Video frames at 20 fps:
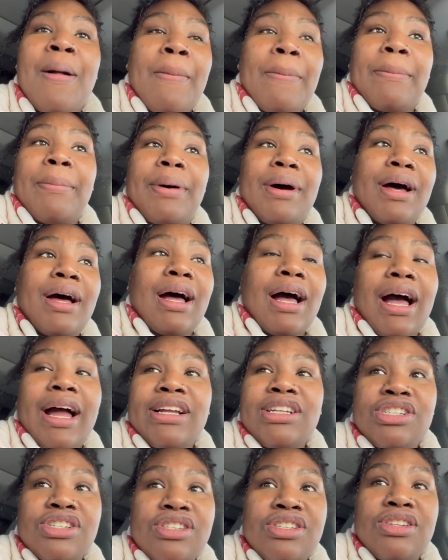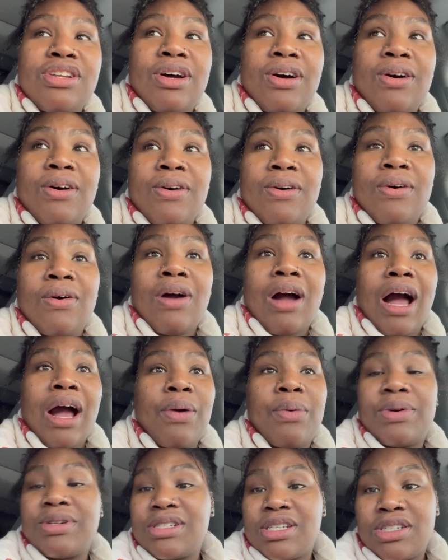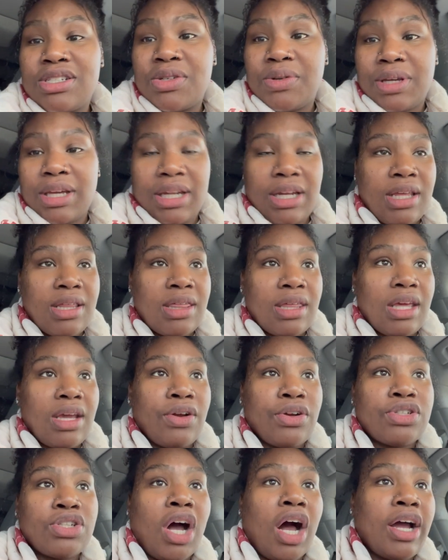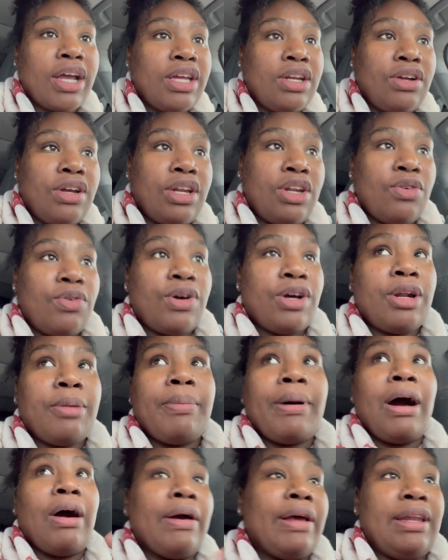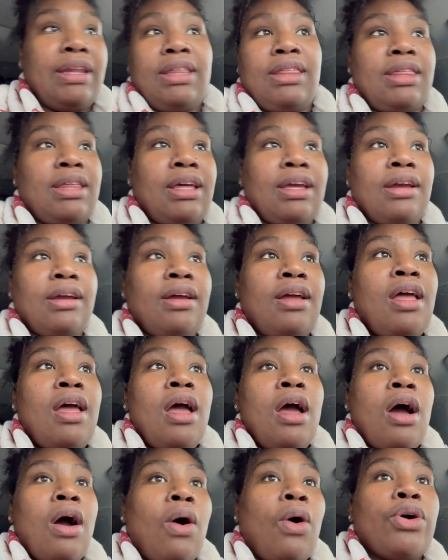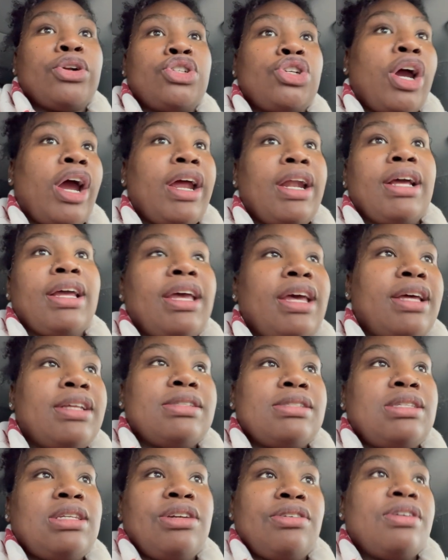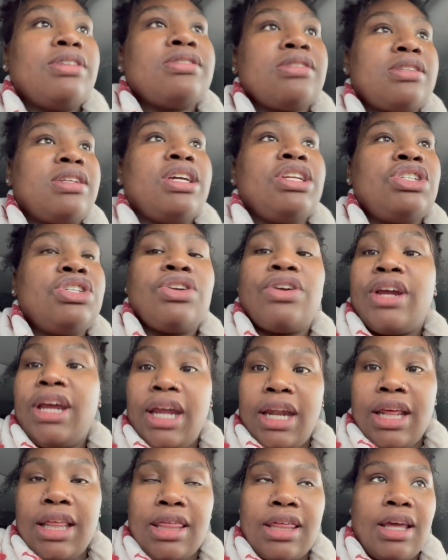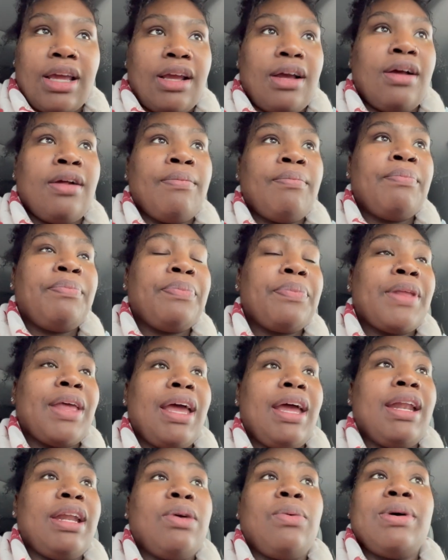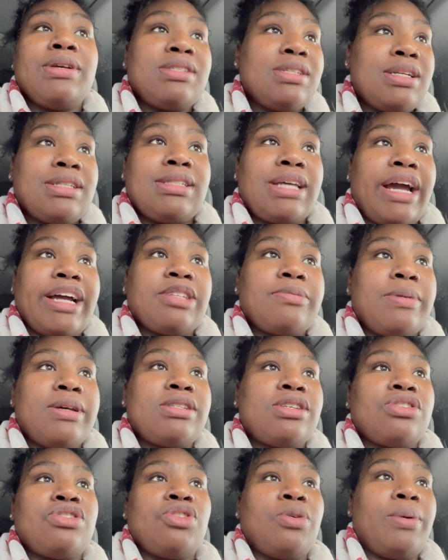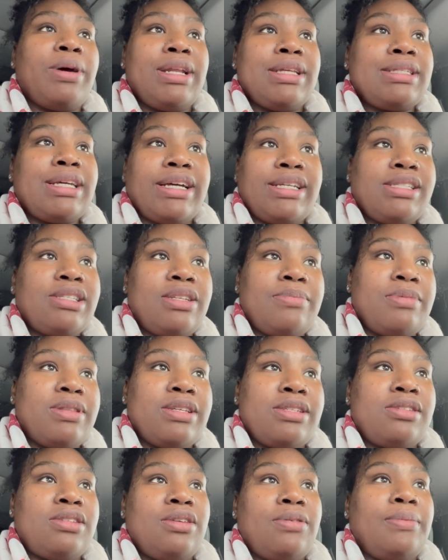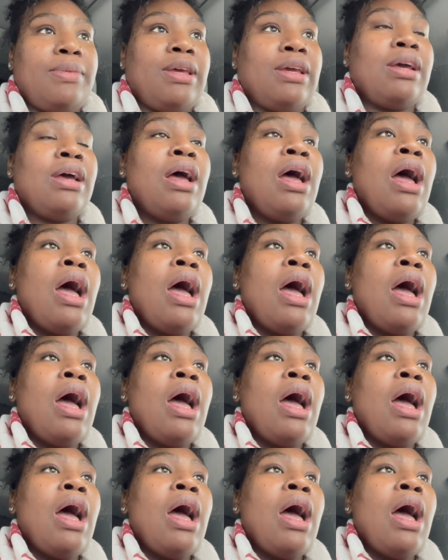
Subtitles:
But I just know I wasn't doing anything or talking to anyone about anything or trying to get Siri's attention or anything. And it wasn't a text message. Nobody texted this to me.